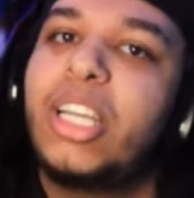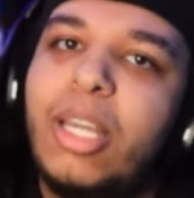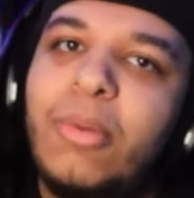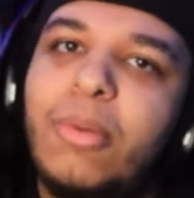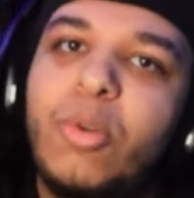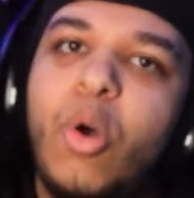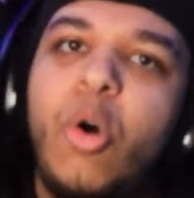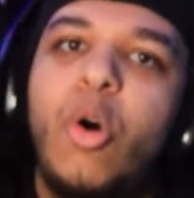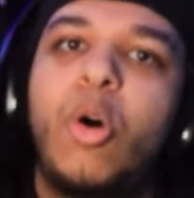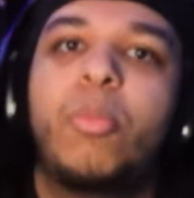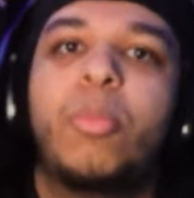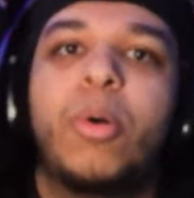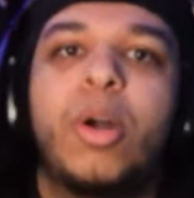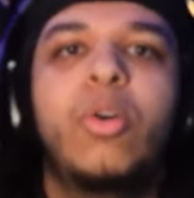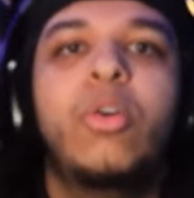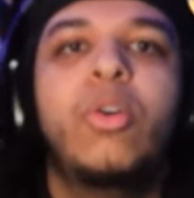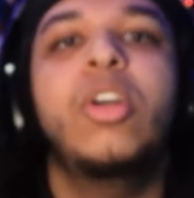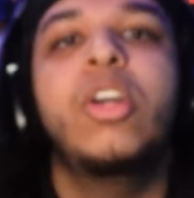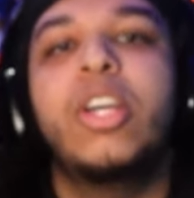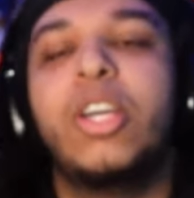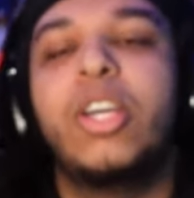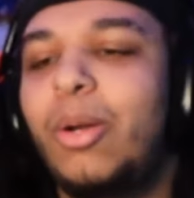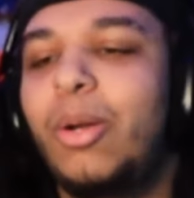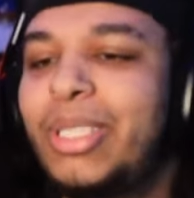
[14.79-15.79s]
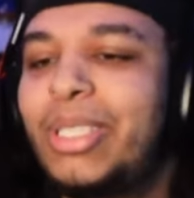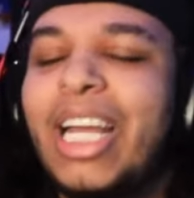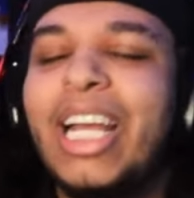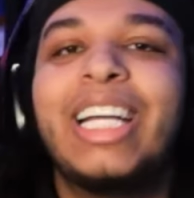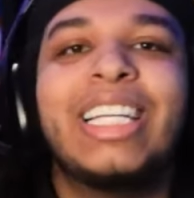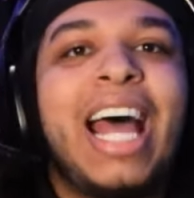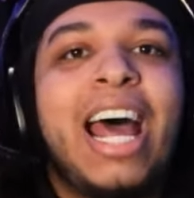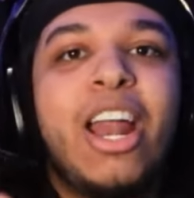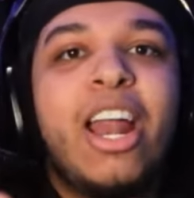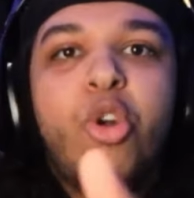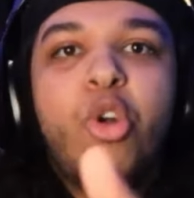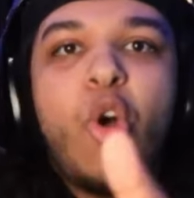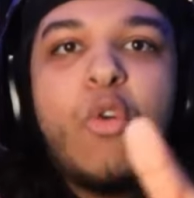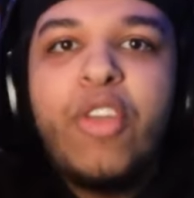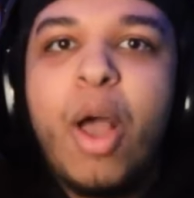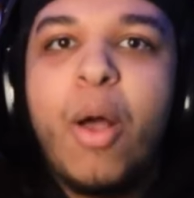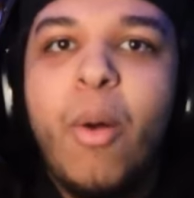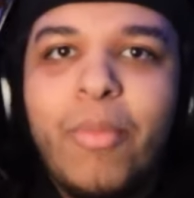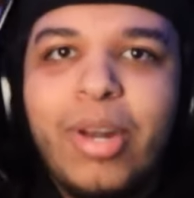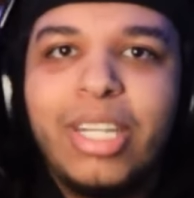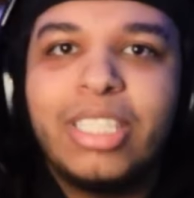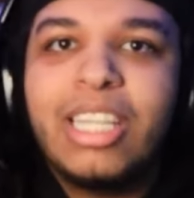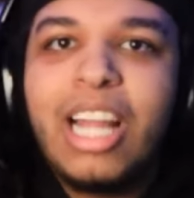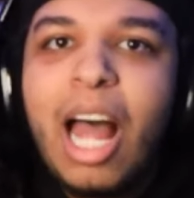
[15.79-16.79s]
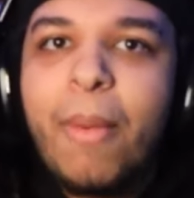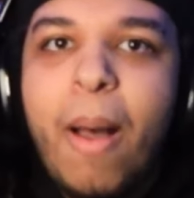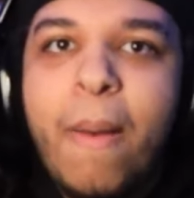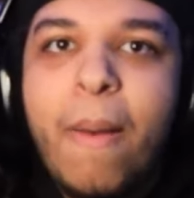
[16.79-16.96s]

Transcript: Keep going, bro. You know what I'm saying? Cause I don't know if y'all want me to stop.